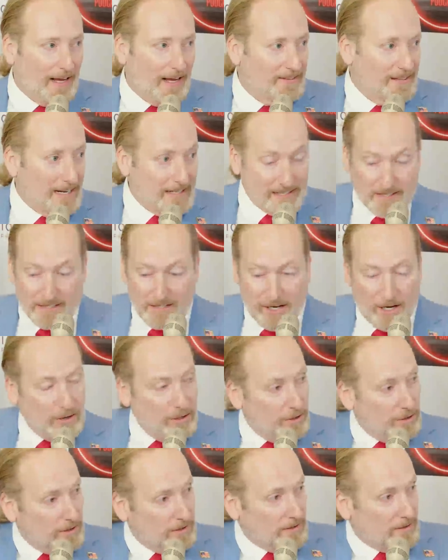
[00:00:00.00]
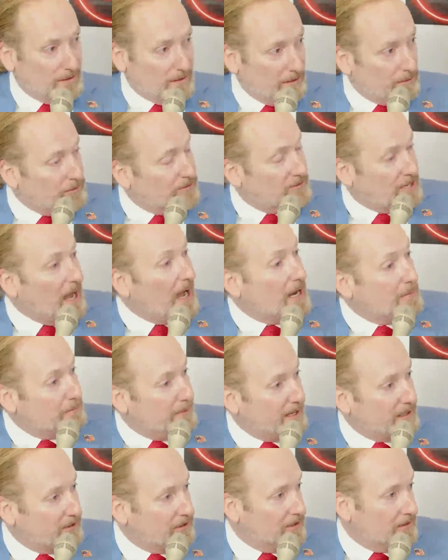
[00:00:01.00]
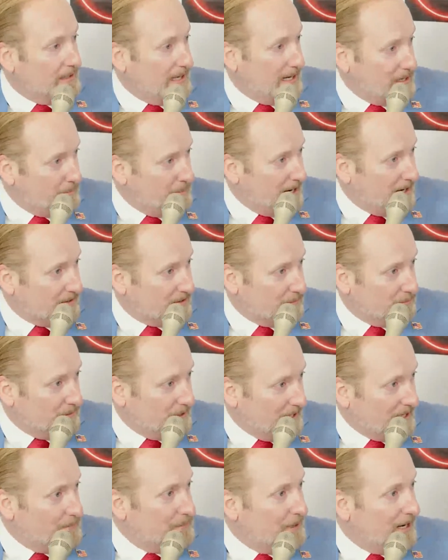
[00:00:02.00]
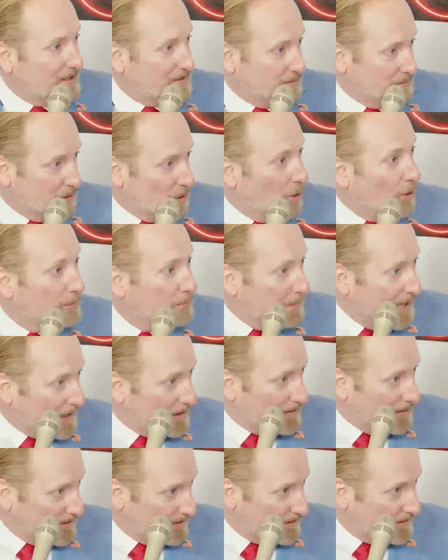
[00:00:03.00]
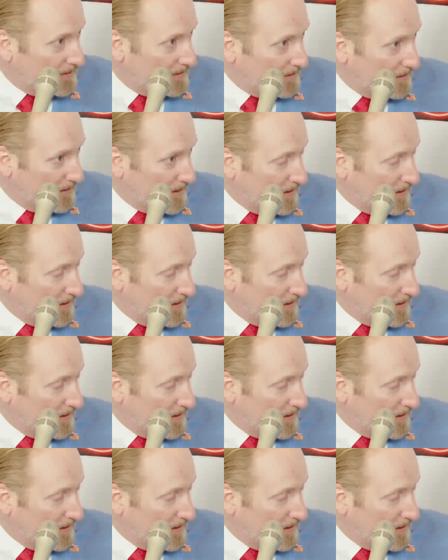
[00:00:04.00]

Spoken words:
because I didn't know who it was. Todd Bender and Lanny Basham. Lanny Basham, gold medalist